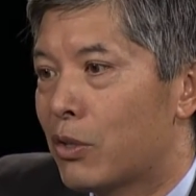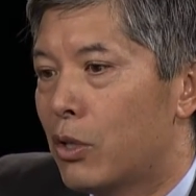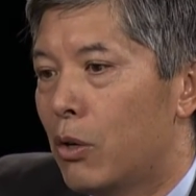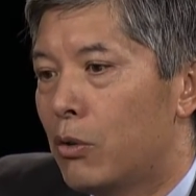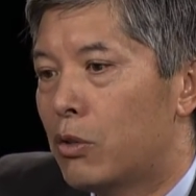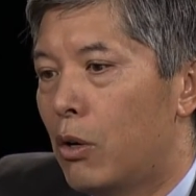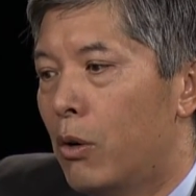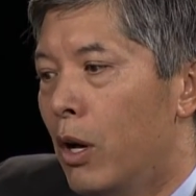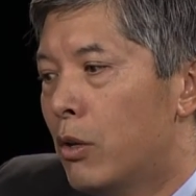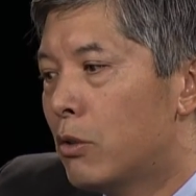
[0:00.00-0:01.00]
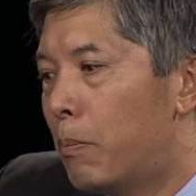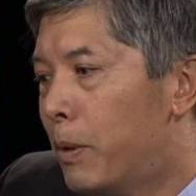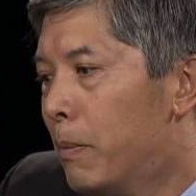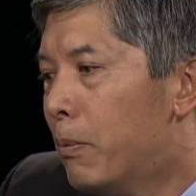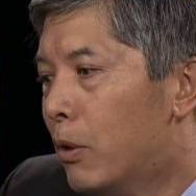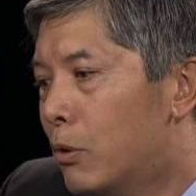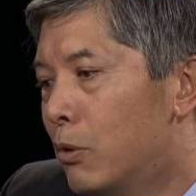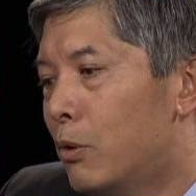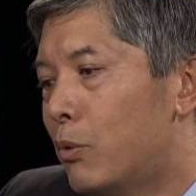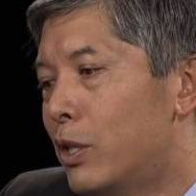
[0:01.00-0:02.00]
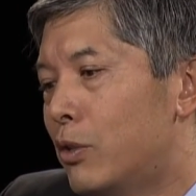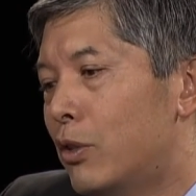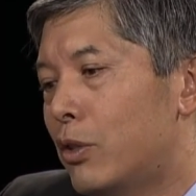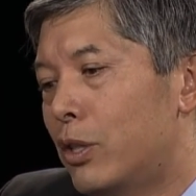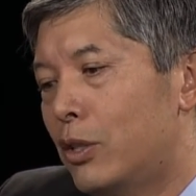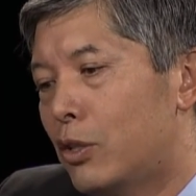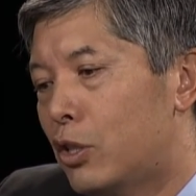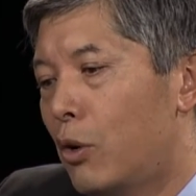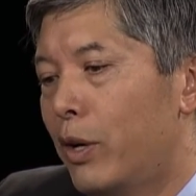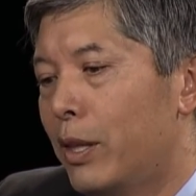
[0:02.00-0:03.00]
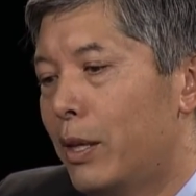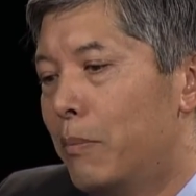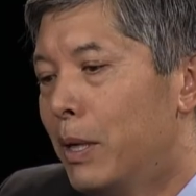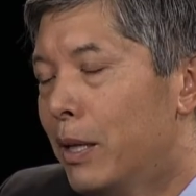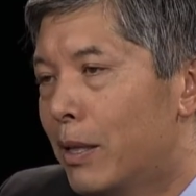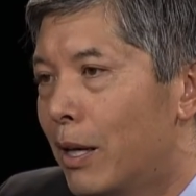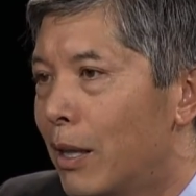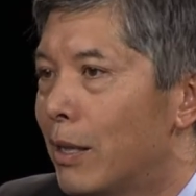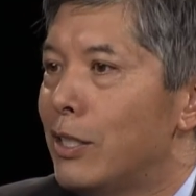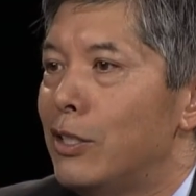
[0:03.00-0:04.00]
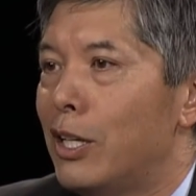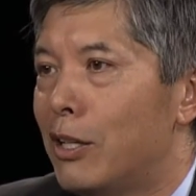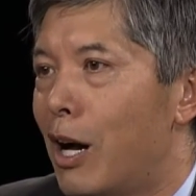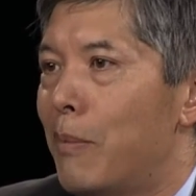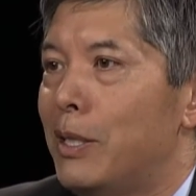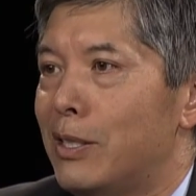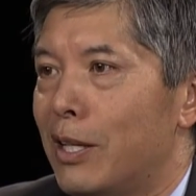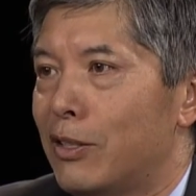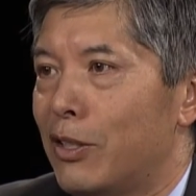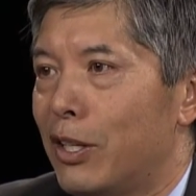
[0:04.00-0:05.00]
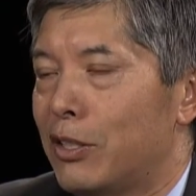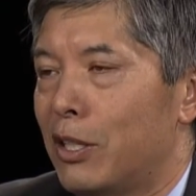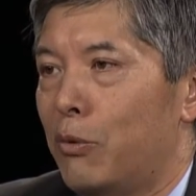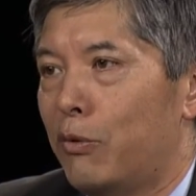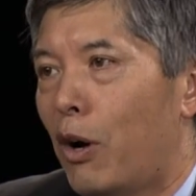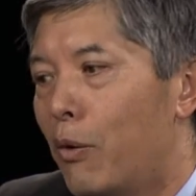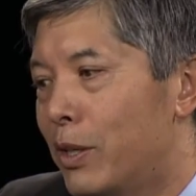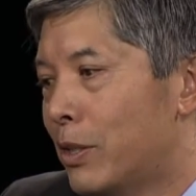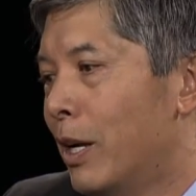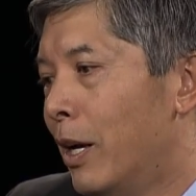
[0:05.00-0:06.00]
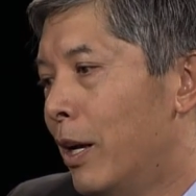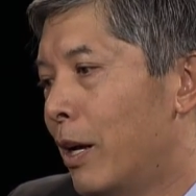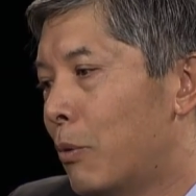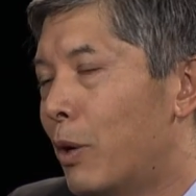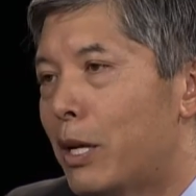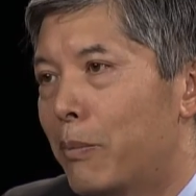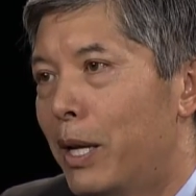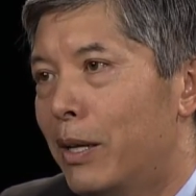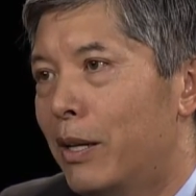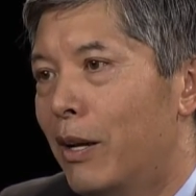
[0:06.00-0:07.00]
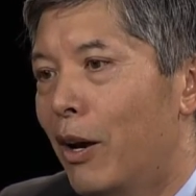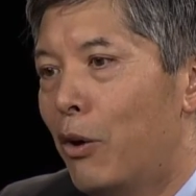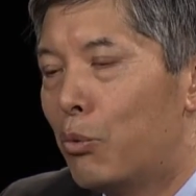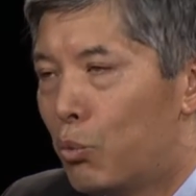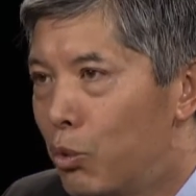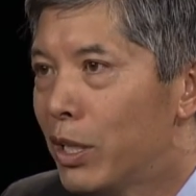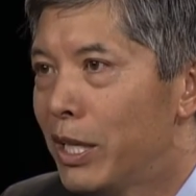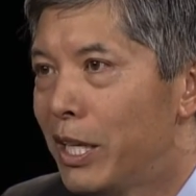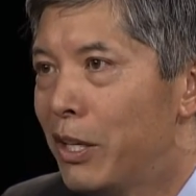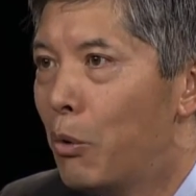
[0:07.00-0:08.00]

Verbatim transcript: So, so, so people are doing research that's showing that many of the holistic common sense things that we've always uh, recommended really